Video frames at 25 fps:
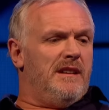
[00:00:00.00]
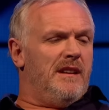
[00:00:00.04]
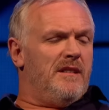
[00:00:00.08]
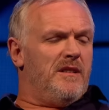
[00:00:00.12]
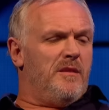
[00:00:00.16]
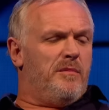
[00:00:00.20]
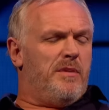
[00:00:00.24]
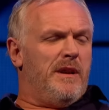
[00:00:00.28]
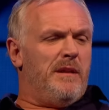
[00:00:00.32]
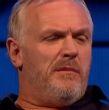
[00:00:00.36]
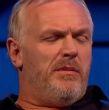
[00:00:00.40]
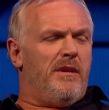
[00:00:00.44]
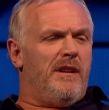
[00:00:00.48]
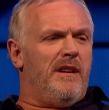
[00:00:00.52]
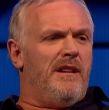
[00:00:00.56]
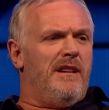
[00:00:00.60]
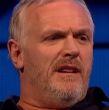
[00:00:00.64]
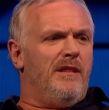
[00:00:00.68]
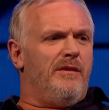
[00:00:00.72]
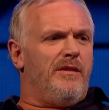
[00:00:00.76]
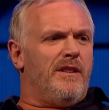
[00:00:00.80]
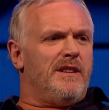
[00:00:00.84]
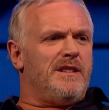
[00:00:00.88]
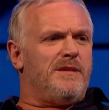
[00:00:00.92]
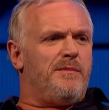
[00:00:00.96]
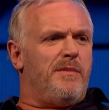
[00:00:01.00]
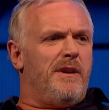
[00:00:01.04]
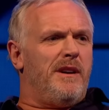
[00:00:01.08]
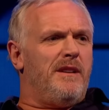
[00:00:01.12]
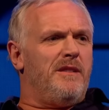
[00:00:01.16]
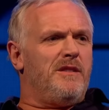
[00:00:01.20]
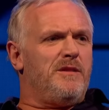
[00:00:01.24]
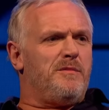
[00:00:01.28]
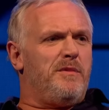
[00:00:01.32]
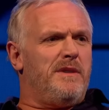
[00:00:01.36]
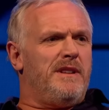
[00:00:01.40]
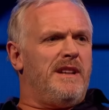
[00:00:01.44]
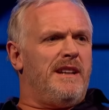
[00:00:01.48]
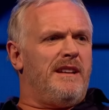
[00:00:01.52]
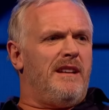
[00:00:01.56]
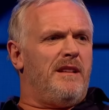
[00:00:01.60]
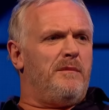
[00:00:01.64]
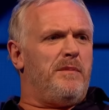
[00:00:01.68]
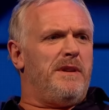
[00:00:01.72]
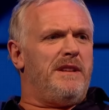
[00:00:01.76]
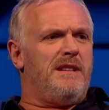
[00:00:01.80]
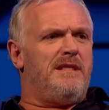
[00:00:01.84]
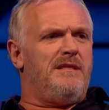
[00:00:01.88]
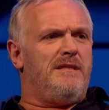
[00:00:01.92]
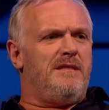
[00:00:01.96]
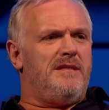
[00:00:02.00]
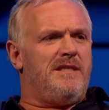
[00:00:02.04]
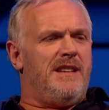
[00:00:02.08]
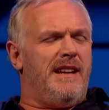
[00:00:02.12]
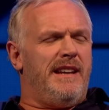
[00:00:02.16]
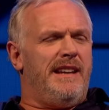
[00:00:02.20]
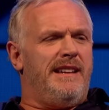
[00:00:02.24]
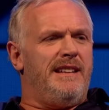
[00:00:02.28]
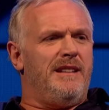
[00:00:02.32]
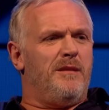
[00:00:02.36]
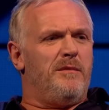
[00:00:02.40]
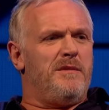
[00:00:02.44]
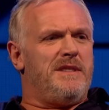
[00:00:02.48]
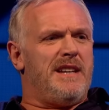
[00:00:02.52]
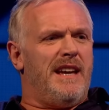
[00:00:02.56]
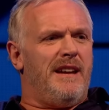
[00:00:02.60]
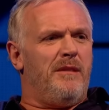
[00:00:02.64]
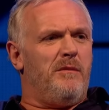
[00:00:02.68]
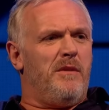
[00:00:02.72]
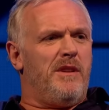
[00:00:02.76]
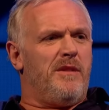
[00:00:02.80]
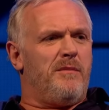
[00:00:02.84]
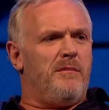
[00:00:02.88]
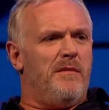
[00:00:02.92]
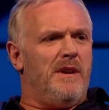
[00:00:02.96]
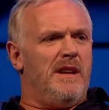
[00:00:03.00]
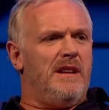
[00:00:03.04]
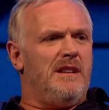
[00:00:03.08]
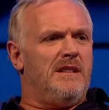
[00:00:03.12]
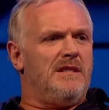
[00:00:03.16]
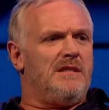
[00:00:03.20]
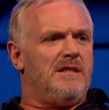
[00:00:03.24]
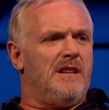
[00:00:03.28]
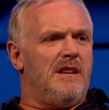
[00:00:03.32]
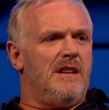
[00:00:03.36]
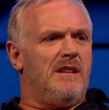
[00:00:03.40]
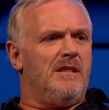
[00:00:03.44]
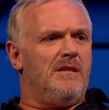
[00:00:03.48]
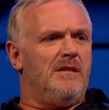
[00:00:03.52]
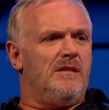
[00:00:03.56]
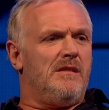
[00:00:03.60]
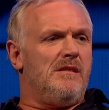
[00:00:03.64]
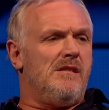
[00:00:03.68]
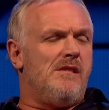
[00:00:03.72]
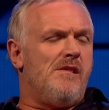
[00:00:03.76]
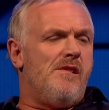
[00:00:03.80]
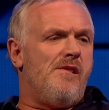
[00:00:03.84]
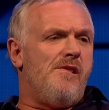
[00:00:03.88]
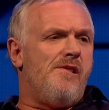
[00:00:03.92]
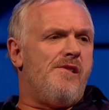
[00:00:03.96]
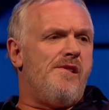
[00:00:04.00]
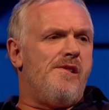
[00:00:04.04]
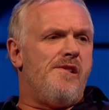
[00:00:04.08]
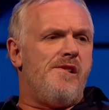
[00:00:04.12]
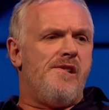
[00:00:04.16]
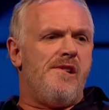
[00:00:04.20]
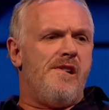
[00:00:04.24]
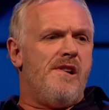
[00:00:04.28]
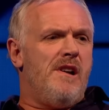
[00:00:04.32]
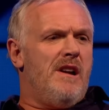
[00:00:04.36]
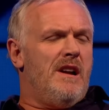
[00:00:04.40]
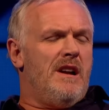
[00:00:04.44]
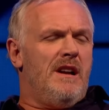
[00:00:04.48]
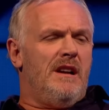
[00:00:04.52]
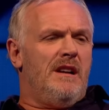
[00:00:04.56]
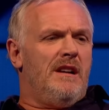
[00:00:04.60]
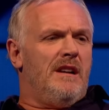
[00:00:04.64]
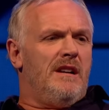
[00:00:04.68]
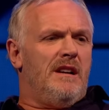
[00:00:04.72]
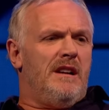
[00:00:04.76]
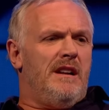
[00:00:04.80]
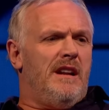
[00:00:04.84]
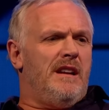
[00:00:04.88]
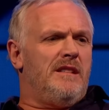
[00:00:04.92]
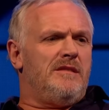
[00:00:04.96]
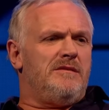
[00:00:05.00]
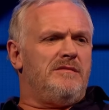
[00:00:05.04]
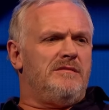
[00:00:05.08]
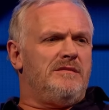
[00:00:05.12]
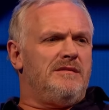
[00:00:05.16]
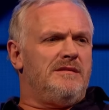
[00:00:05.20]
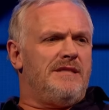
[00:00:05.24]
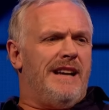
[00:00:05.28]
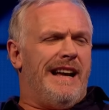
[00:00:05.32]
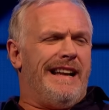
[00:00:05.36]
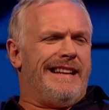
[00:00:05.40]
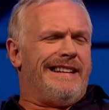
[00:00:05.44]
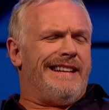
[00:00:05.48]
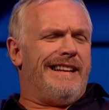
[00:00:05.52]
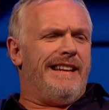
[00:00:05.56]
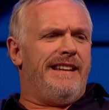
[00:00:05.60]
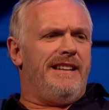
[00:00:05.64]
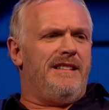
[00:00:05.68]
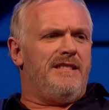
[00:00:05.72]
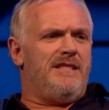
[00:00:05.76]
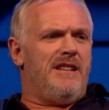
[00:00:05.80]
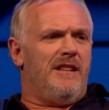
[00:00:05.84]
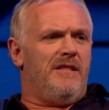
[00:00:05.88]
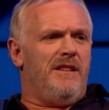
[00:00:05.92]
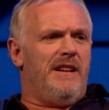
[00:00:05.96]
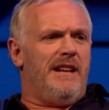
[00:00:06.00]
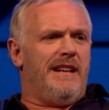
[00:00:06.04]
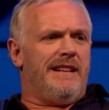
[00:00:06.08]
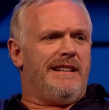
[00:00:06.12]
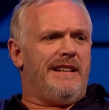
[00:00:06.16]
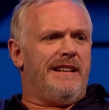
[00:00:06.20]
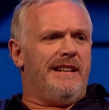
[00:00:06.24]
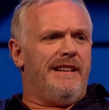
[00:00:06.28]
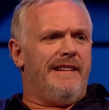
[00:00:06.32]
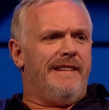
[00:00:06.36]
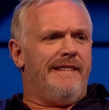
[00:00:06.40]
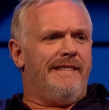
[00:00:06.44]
know, the people I love, I suppose, but then I'd be taking them down with me, so... I don't know. Hadley? Tony Hadley?